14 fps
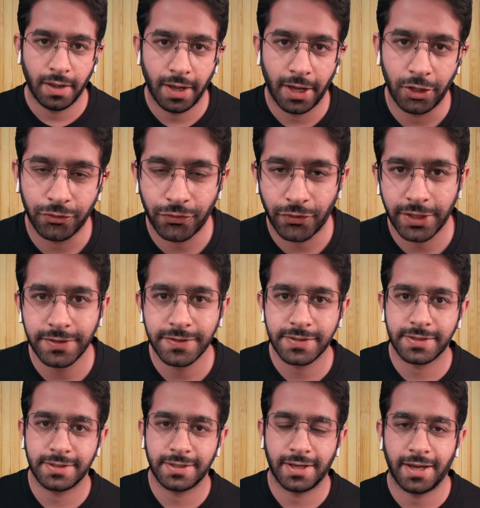Hello
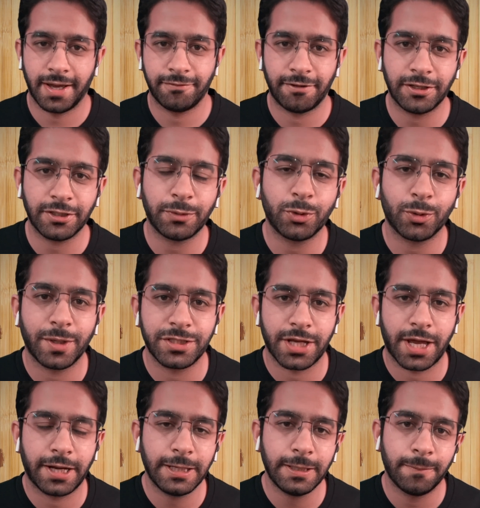friends and welcome to my
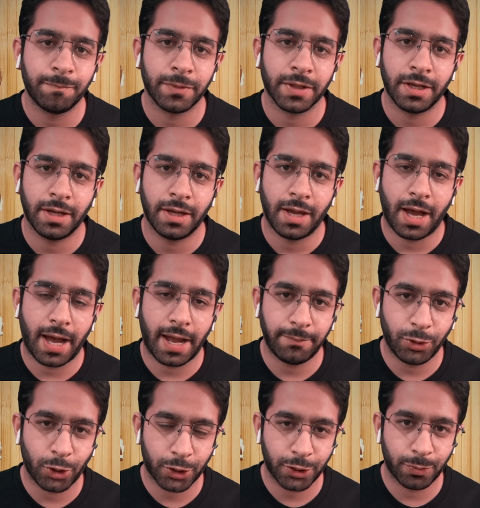channel. I'm
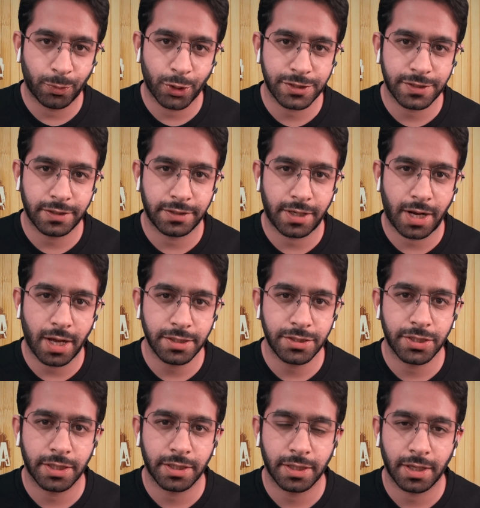Dr. Mohsen
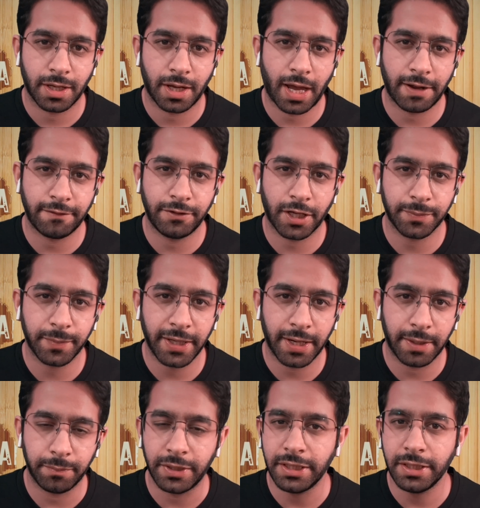Raj. I've done my
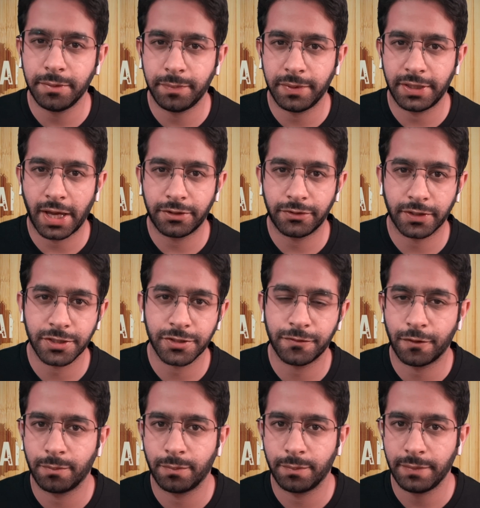MD in pediatrics
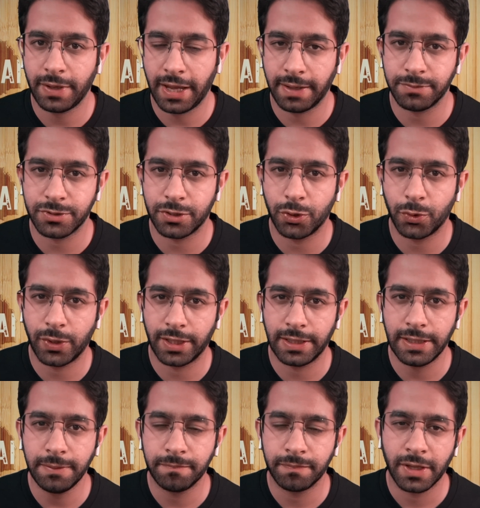from Aiims New
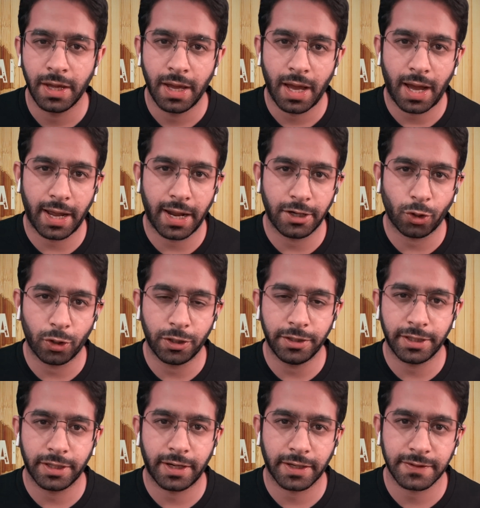Delhi. I had All
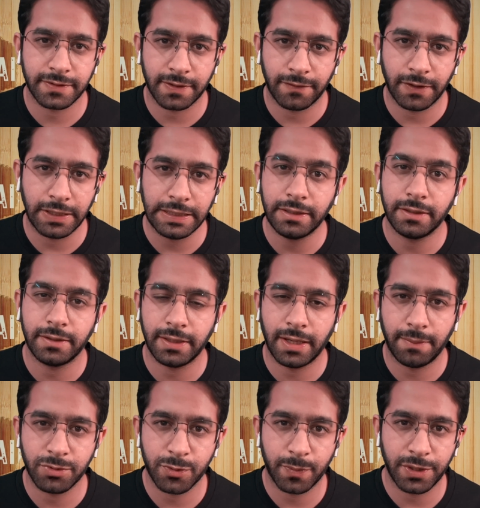India rank 17 in the
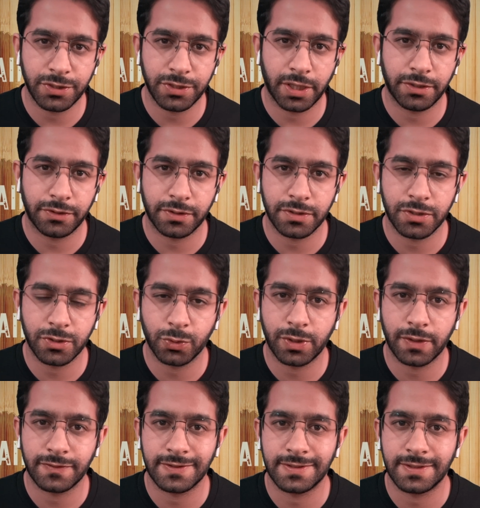Aiims PG entrance
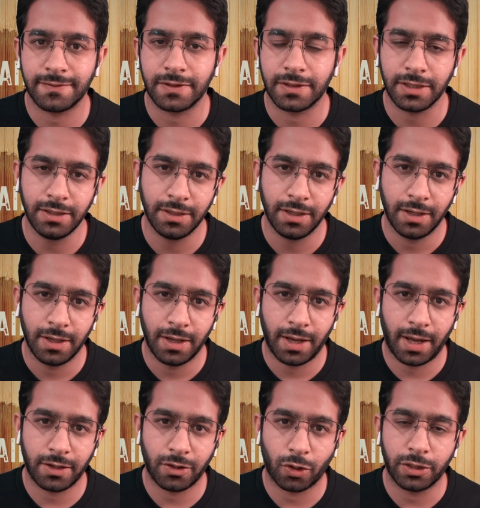2017
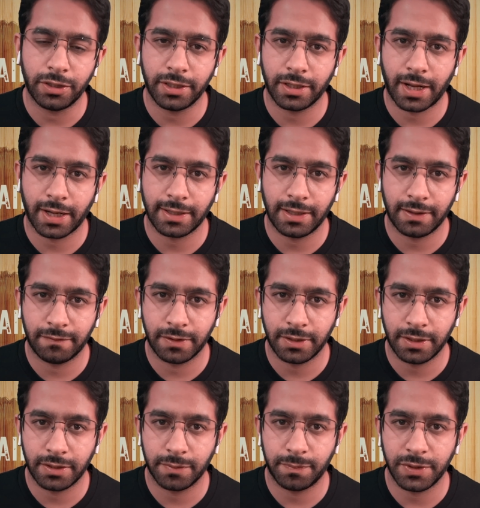and All India rank 11
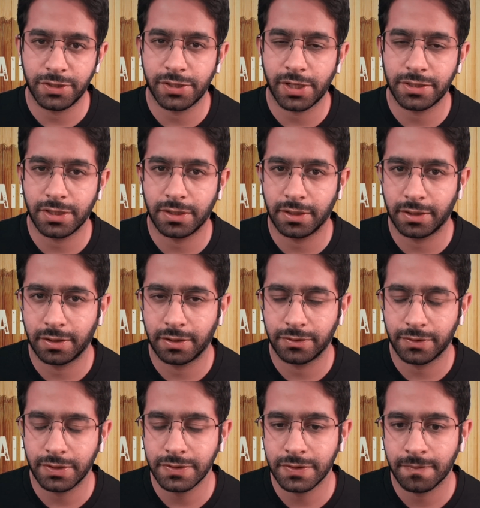in the PGI Chandigarh
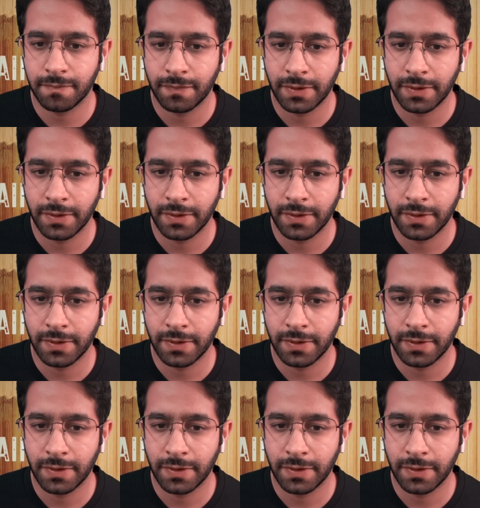entrance.